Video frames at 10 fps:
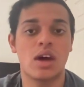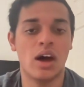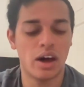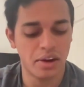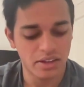
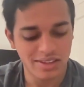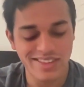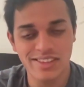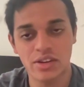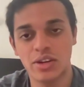I'd like to
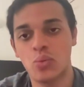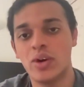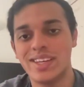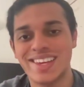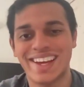consider what
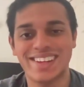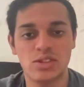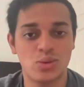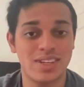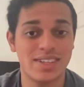exactly this
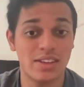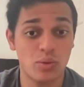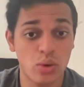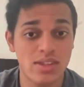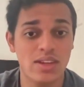would entail
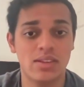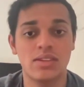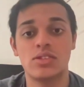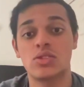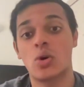for consultants.